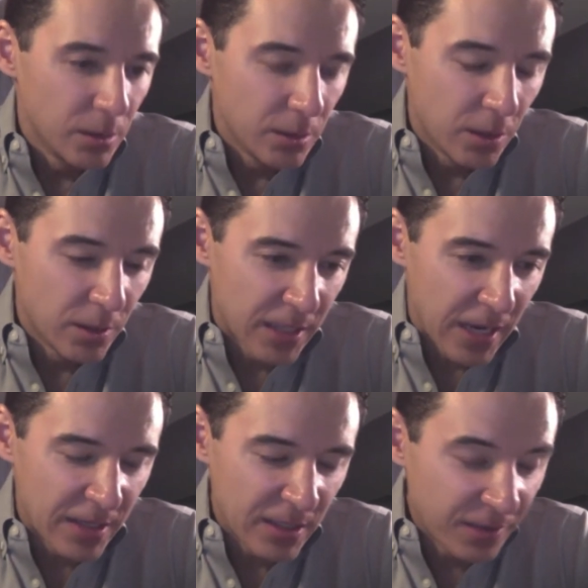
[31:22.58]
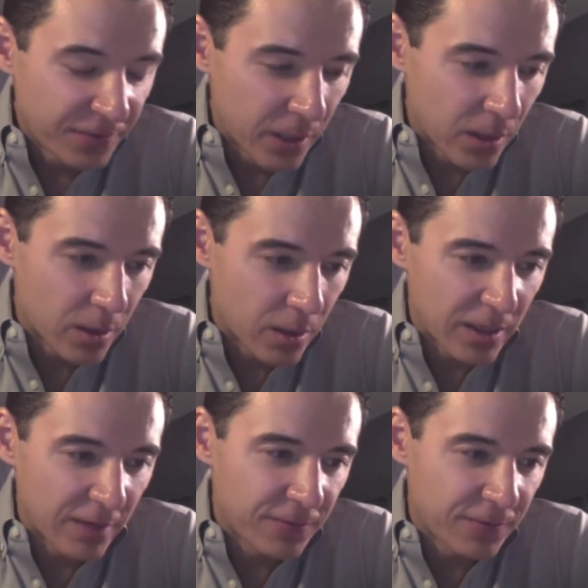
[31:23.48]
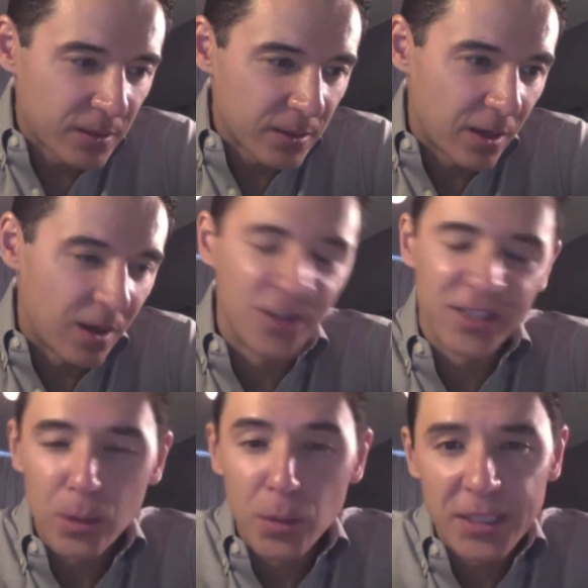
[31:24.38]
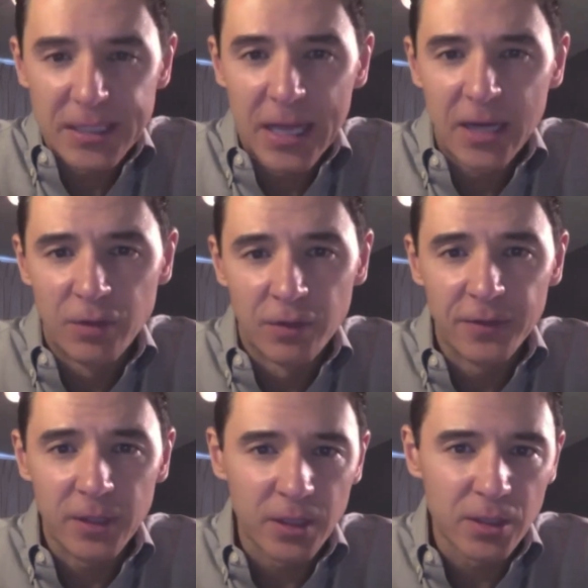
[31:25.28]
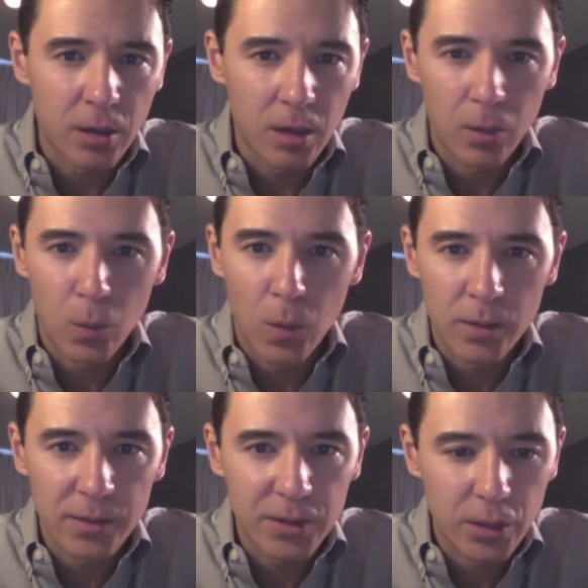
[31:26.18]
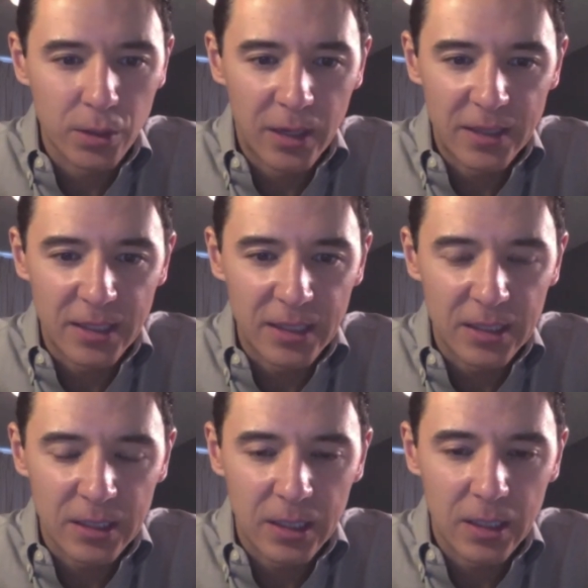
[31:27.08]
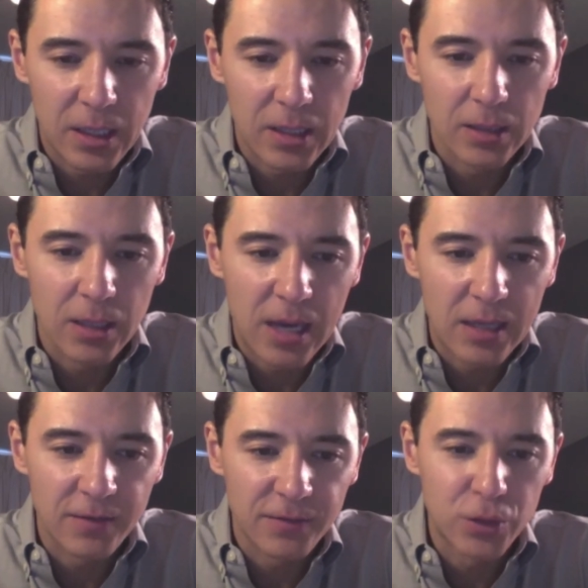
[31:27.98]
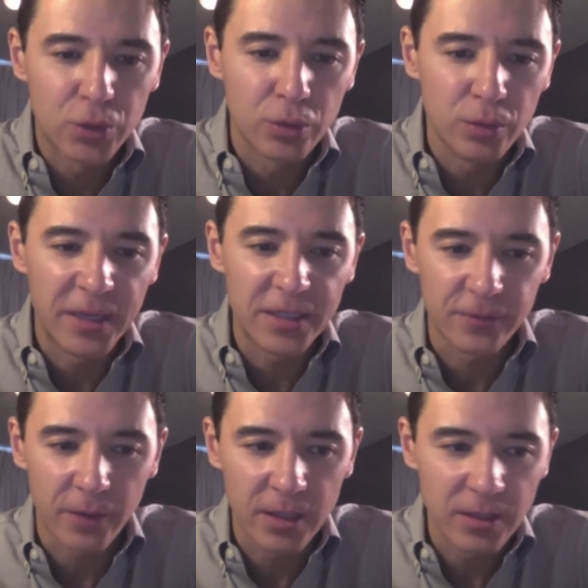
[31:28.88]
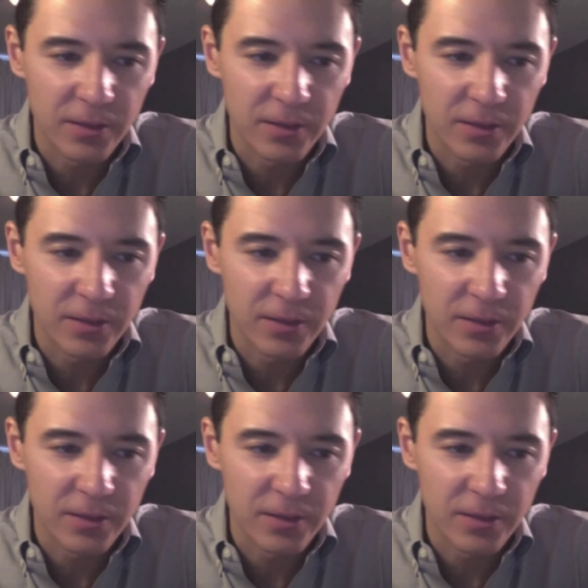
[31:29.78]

You know, listen, I think if they're if on a scale one to ten, if your feelings are at a one or a two, I think uh, a lot of true best friends.